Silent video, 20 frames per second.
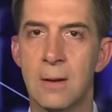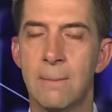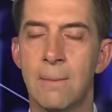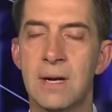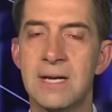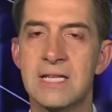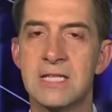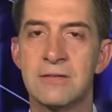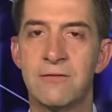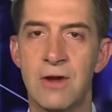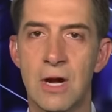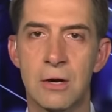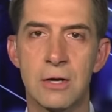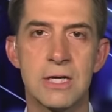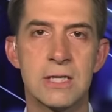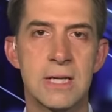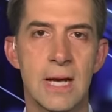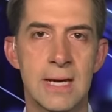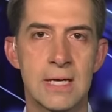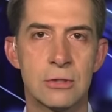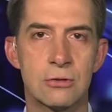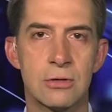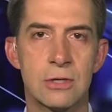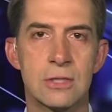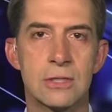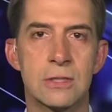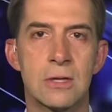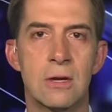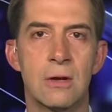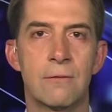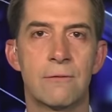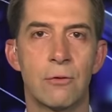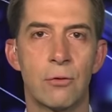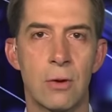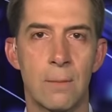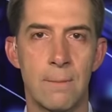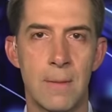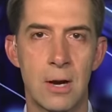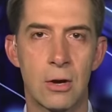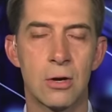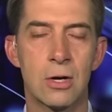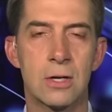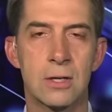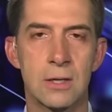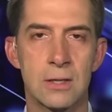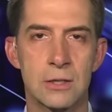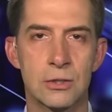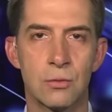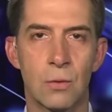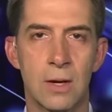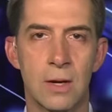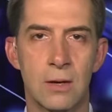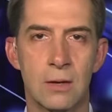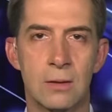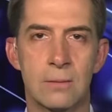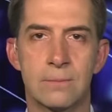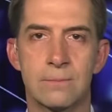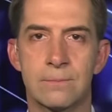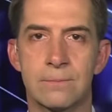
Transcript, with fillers: but is very dangerous for America as well.